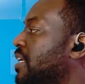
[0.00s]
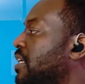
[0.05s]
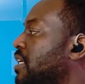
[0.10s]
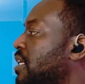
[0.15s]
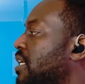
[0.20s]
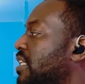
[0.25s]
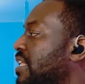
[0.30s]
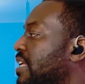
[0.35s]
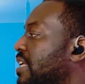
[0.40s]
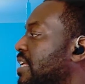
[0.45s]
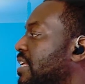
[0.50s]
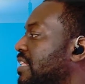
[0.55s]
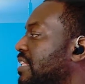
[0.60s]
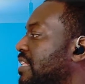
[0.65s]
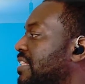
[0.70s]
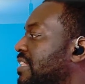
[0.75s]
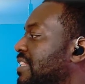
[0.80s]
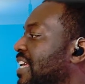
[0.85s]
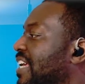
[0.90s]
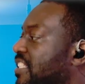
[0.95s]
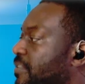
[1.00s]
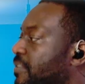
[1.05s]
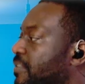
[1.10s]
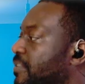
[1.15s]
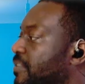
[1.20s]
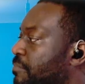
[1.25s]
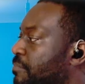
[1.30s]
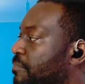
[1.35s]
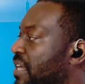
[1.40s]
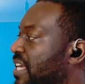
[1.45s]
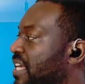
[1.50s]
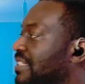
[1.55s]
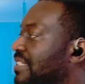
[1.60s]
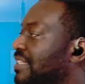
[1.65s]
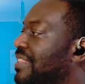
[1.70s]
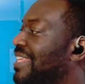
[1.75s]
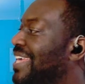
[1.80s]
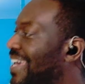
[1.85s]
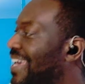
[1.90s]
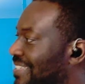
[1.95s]
this means this
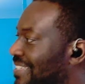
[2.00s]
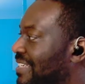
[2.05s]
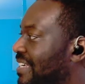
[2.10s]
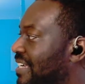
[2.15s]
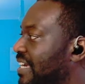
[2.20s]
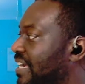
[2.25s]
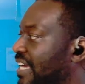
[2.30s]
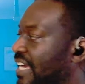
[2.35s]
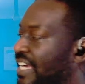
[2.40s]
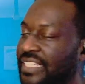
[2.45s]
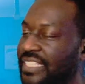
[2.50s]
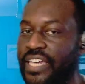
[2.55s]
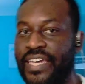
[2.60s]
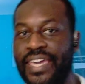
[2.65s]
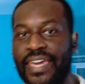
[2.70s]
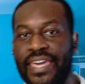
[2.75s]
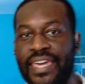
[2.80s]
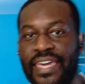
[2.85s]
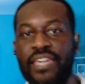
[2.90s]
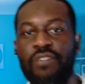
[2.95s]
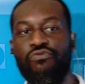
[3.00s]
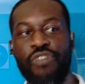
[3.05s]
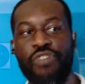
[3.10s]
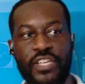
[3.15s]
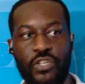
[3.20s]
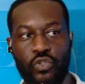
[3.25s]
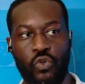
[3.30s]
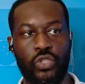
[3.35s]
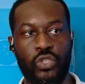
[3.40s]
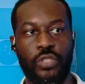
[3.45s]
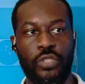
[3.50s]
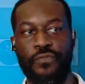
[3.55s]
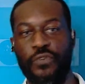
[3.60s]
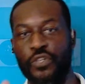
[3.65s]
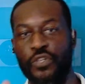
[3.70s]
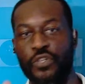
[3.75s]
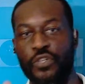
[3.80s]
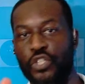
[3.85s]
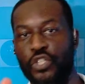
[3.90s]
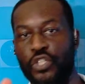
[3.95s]
is a key resource for you and
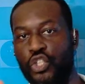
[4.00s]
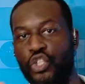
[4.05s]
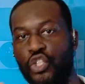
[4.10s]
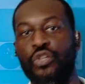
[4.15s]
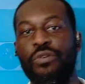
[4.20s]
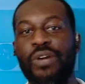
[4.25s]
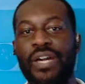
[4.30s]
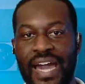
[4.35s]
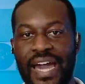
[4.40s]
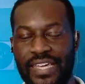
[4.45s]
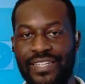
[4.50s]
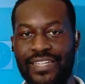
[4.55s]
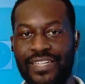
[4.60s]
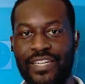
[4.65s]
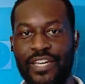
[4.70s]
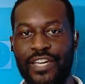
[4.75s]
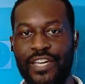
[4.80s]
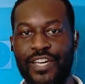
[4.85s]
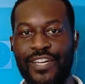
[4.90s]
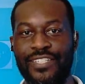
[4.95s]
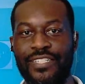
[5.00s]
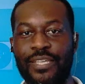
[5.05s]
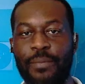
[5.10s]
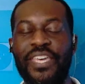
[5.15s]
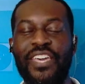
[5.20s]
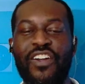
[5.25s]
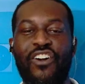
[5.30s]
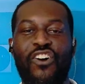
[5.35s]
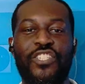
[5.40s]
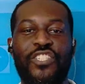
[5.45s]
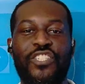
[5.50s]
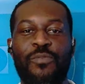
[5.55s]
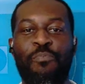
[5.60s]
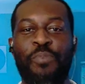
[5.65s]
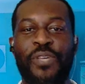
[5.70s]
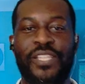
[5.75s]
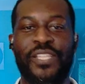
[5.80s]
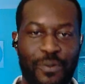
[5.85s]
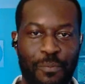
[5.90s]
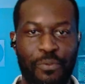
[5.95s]
I. To be hospitable,
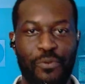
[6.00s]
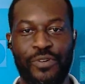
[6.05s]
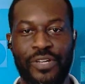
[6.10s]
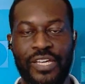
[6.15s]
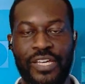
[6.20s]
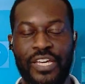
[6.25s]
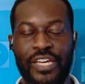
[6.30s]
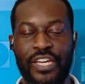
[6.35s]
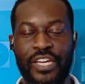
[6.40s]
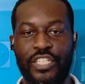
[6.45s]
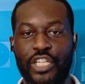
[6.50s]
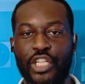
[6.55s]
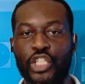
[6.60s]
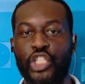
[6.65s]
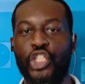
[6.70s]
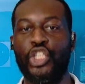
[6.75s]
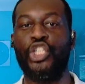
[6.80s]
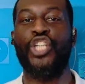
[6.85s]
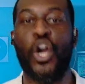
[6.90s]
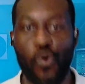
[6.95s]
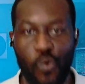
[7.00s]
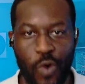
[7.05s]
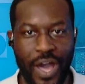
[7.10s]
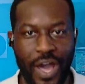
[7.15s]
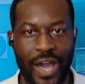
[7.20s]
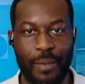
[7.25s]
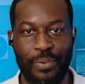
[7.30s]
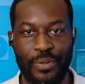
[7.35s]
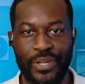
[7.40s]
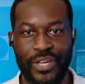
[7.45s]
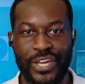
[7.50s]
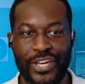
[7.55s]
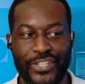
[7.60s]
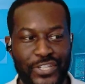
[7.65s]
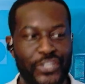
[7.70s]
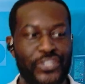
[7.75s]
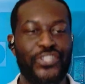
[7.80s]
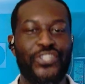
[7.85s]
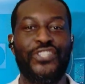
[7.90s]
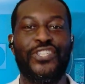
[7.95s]
to show up, to serve
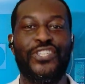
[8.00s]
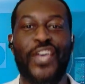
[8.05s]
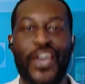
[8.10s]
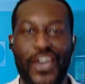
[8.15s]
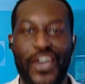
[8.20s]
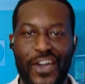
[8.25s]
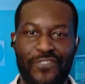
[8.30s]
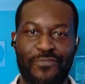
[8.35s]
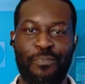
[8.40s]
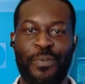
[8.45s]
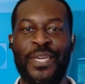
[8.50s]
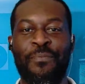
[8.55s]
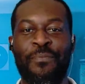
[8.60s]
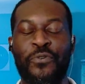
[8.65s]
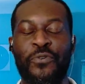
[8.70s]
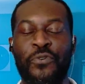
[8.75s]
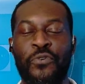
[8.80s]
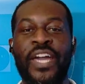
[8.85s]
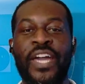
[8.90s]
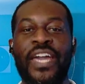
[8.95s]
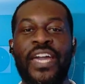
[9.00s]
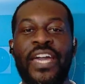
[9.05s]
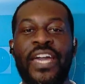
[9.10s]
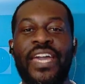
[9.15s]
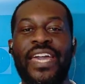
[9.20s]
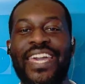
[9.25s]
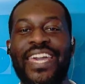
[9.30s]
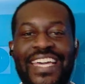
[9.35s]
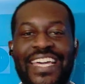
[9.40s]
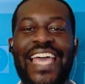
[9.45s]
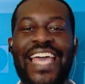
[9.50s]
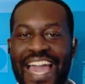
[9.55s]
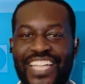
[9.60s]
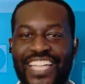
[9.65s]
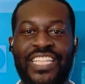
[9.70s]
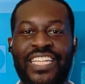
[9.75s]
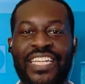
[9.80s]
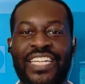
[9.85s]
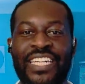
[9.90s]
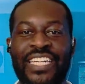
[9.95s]
people is actually of
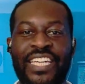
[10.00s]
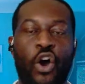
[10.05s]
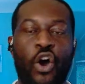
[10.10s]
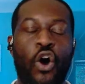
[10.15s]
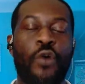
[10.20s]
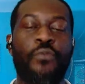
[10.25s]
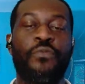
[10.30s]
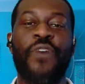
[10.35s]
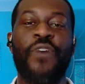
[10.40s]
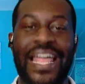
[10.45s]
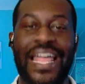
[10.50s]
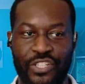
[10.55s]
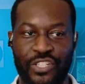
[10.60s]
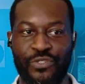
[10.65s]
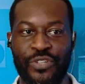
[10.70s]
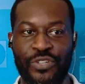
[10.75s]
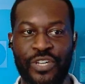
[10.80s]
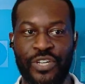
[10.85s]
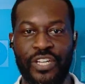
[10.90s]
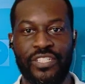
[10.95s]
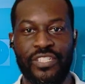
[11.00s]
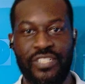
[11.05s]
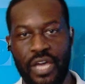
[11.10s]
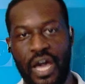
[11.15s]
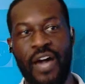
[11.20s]
value to other people.